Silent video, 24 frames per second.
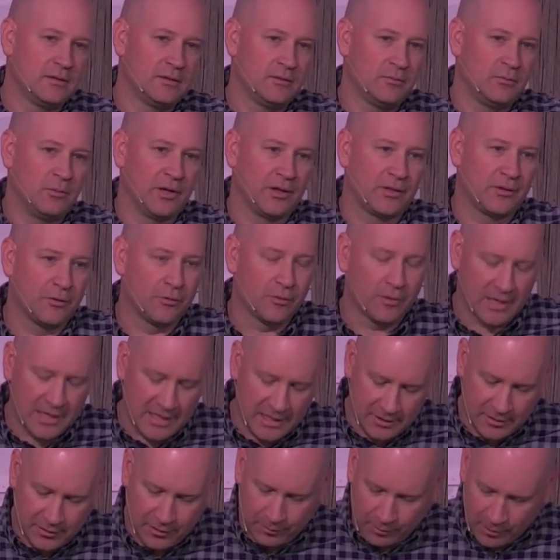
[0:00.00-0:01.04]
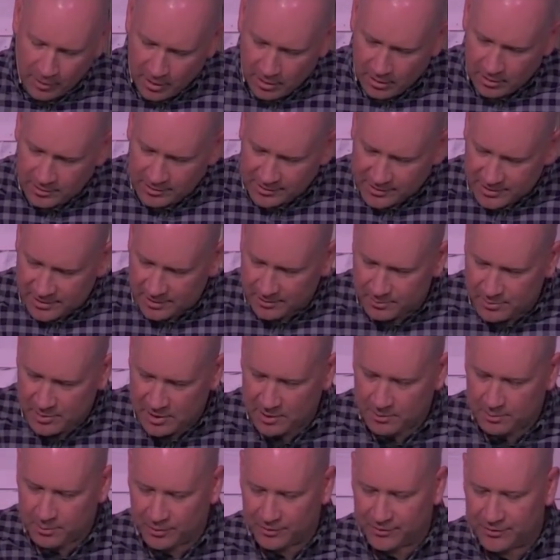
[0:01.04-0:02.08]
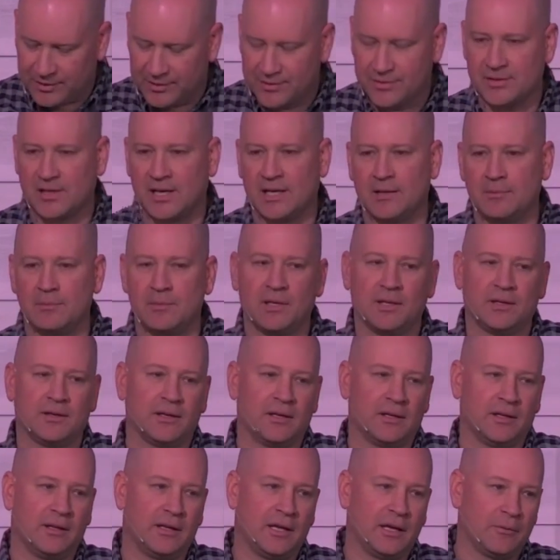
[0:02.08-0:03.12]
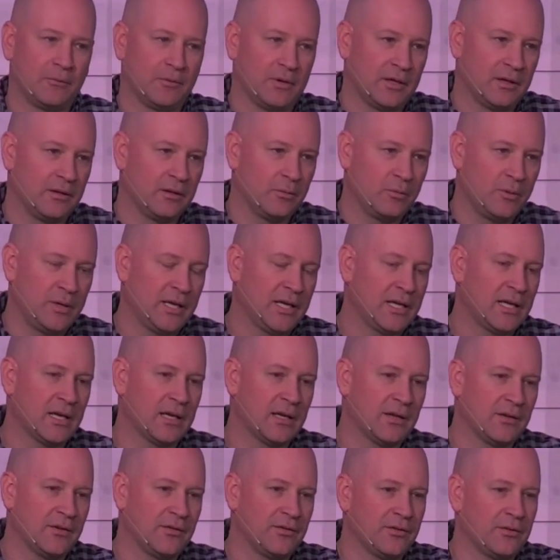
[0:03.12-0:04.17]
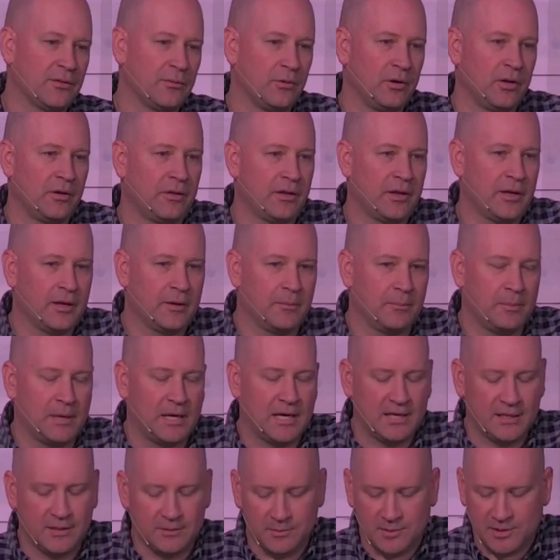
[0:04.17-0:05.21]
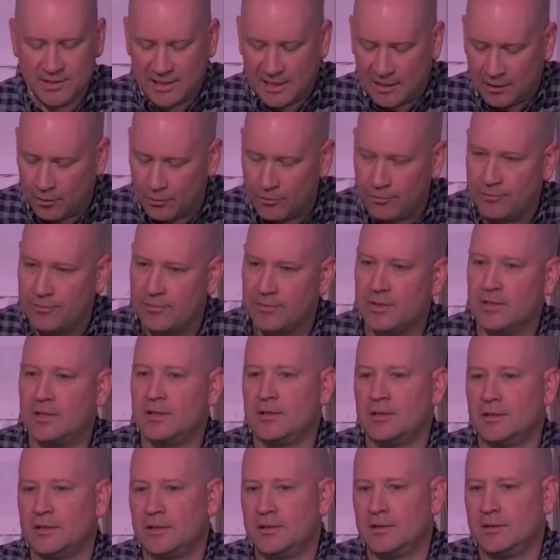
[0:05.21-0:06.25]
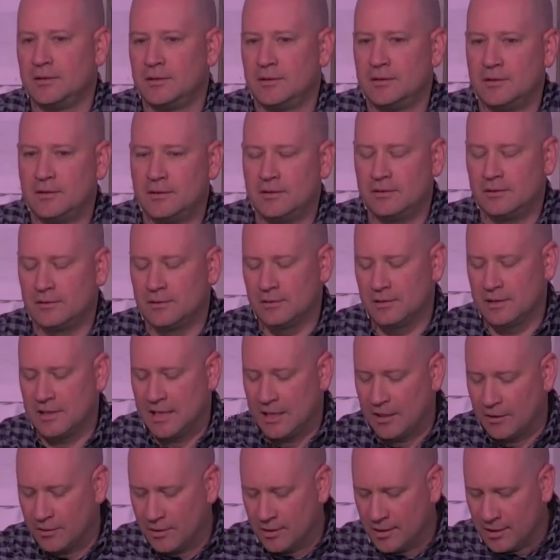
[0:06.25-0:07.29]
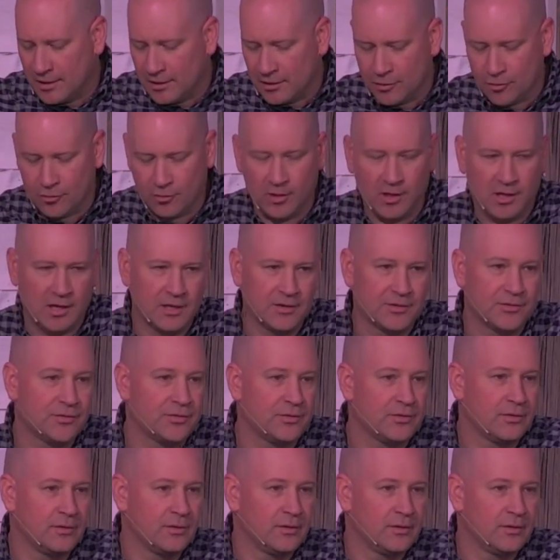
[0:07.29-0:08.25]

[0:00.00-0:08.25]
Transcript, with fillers: with great throngs and people's excitement, and the, and the weekends with him by himself carrying a cross,